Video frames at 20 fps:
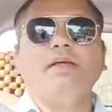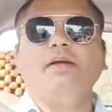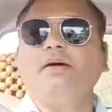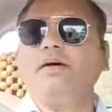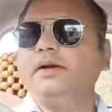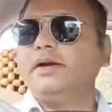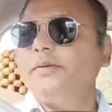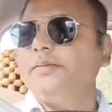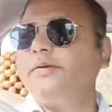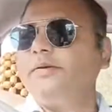
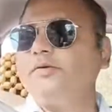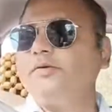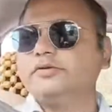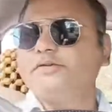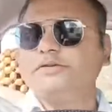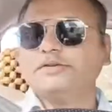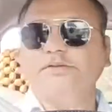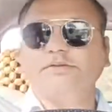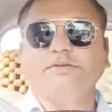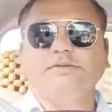dummy
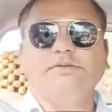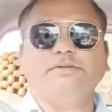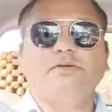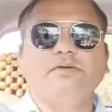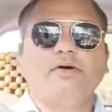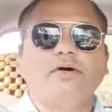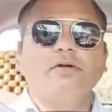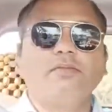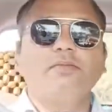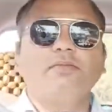questions
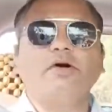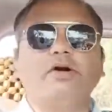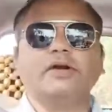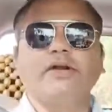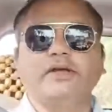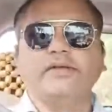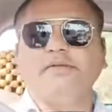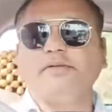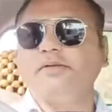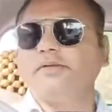or mock
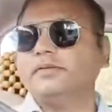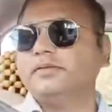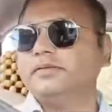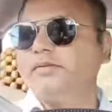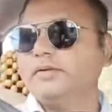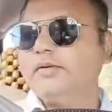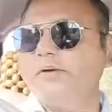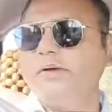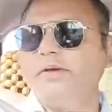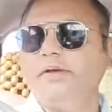test.
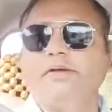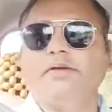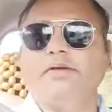Okay,